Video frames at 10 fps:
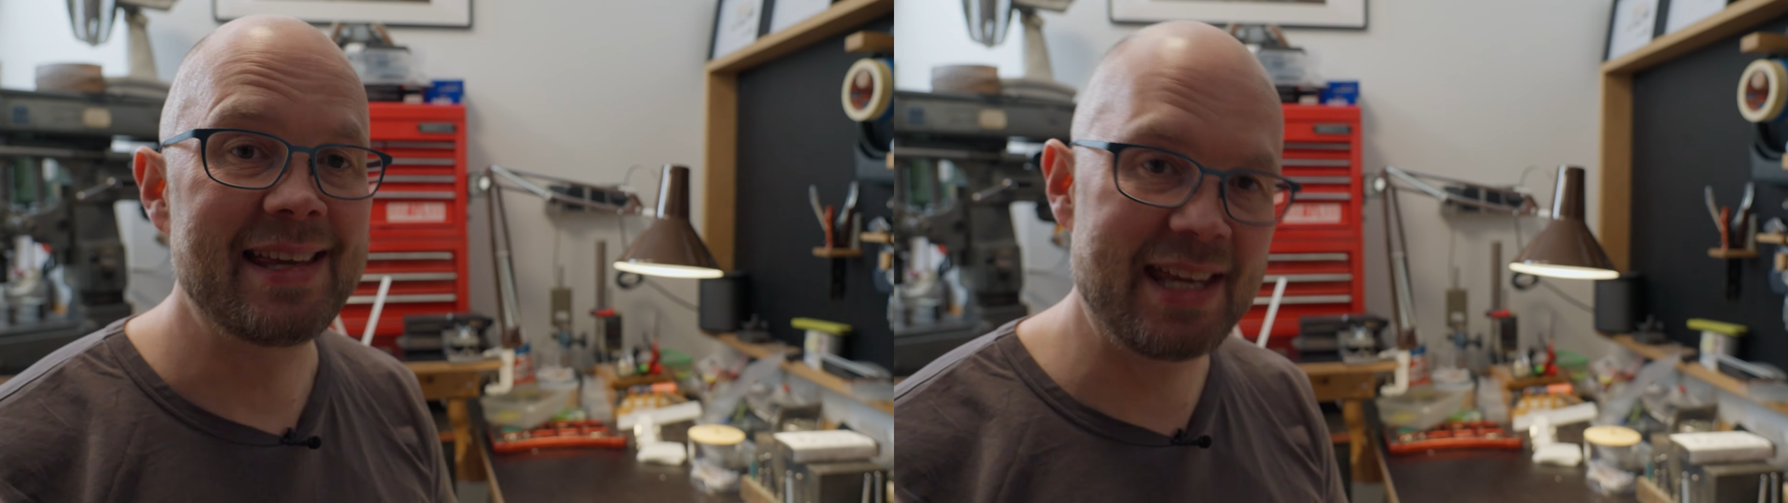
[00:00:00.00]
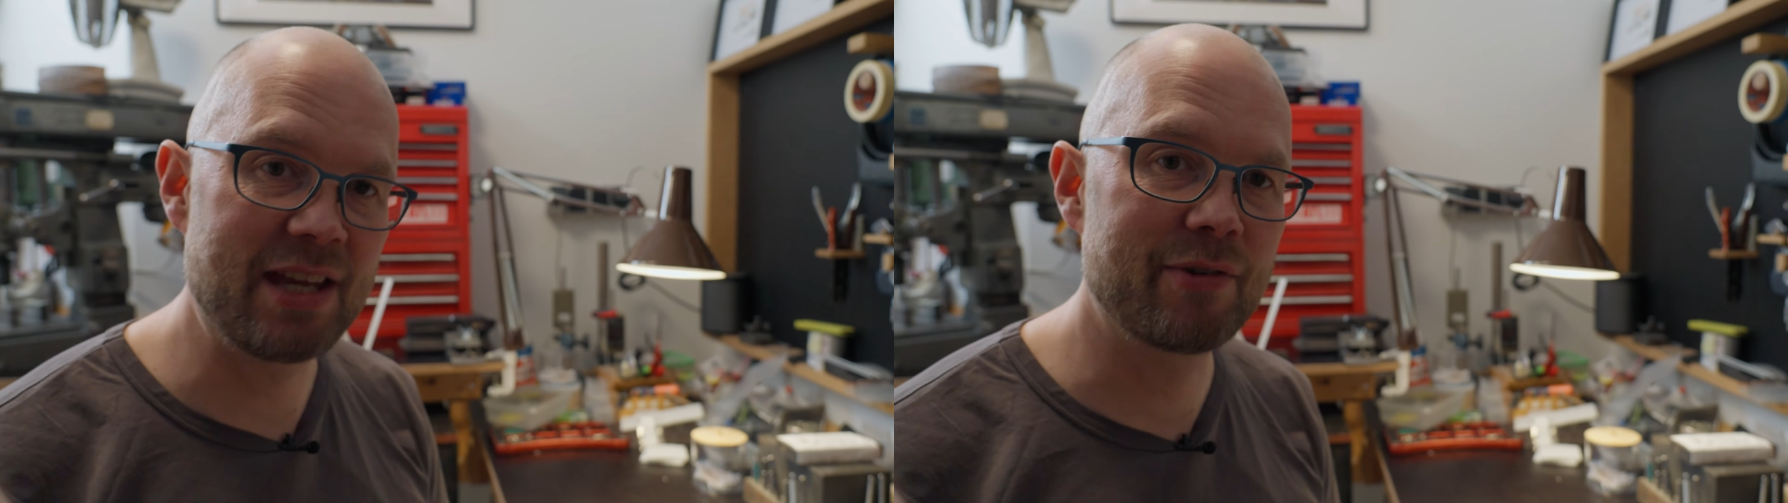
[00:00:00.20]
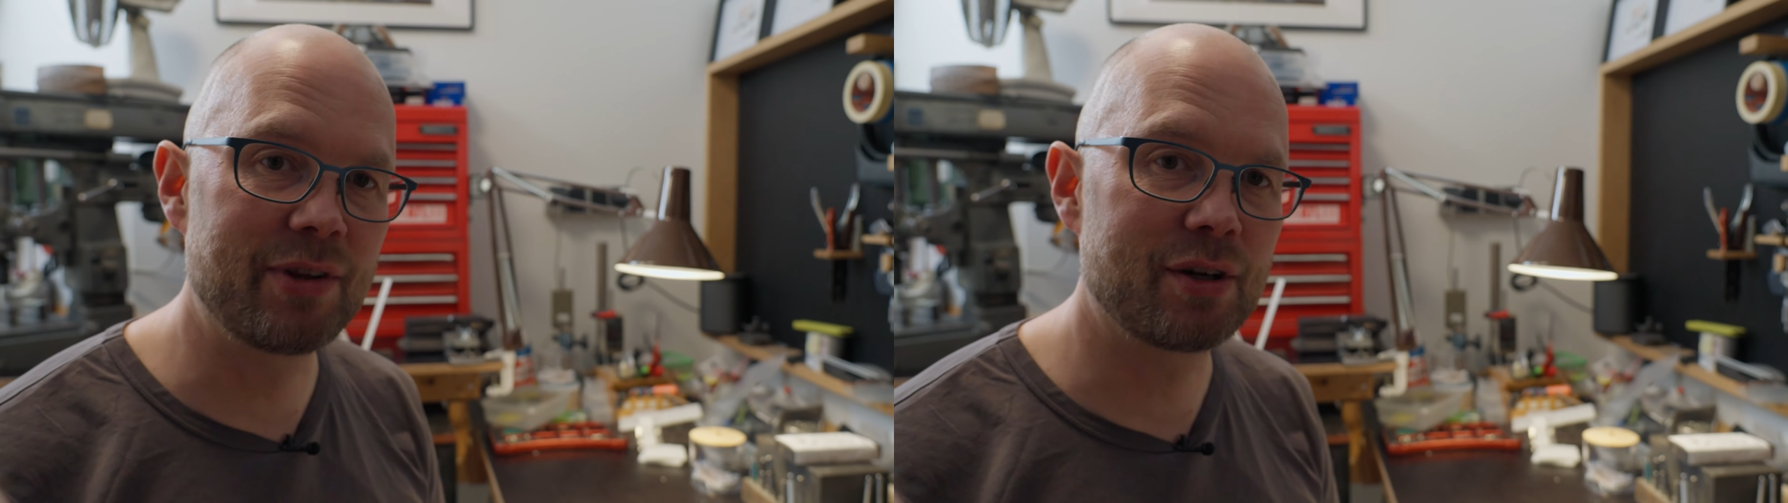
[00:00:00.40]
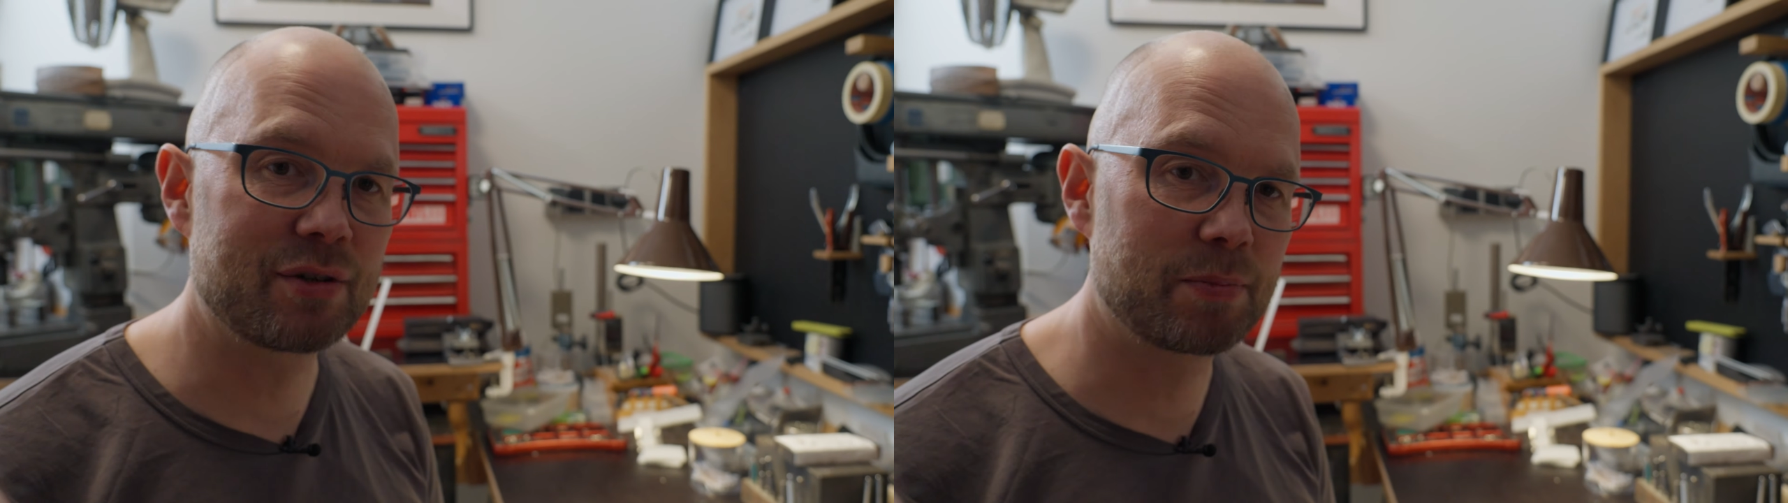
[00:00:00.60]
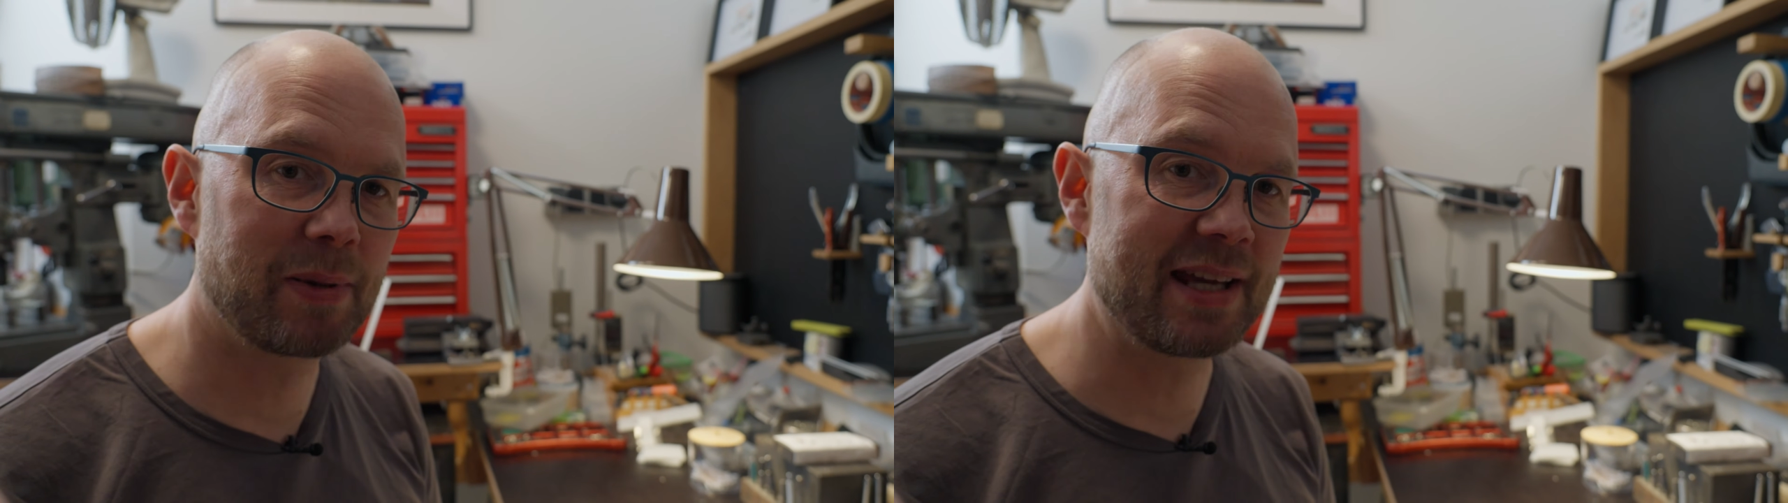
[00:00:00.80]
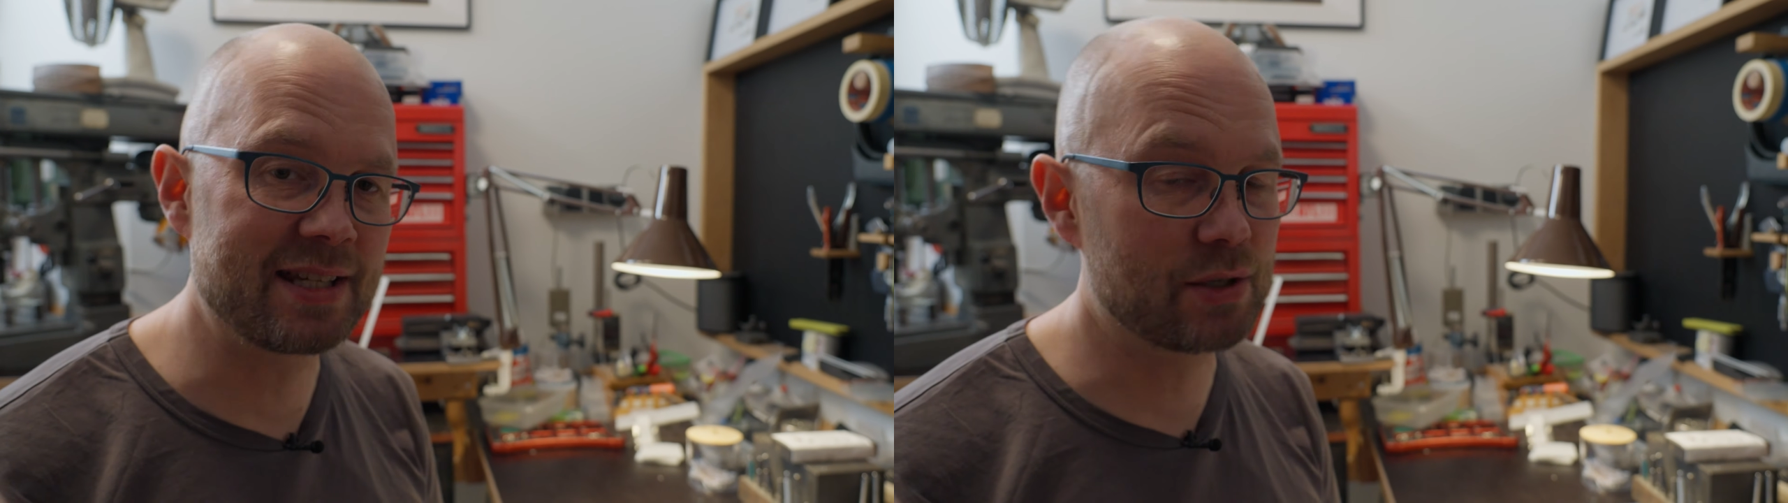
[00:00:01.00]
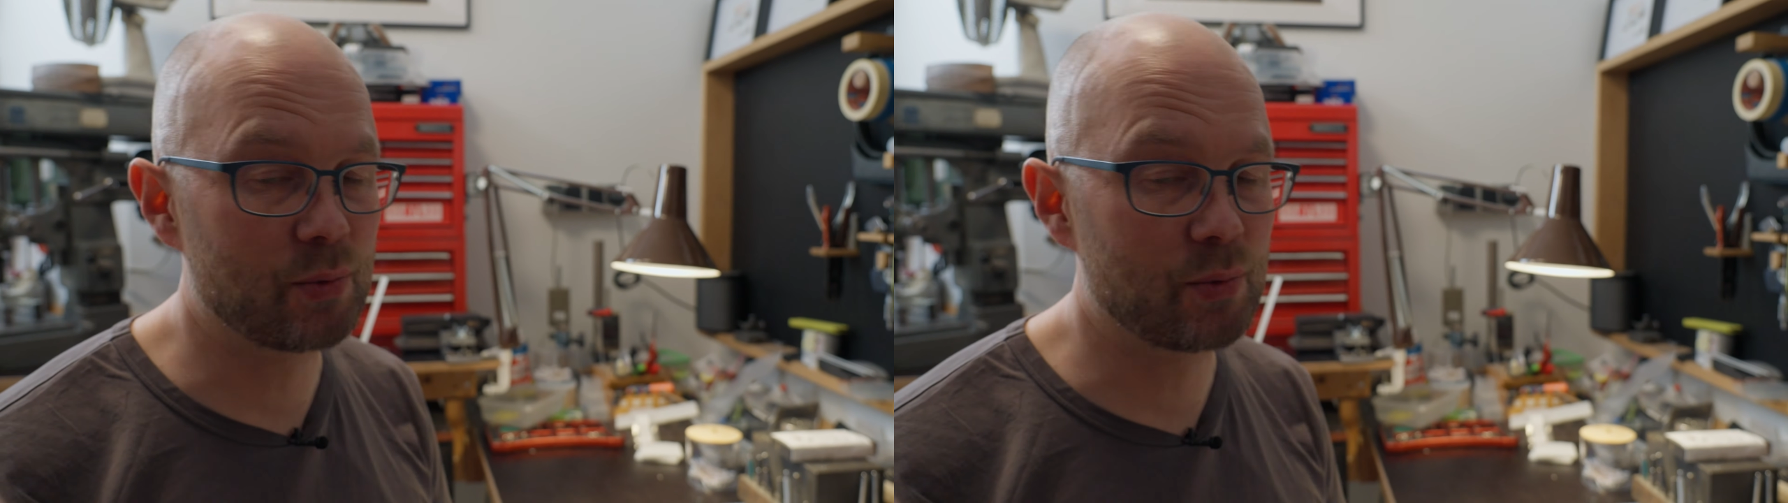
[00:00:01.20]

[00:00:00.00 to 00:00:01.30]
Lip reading: even those places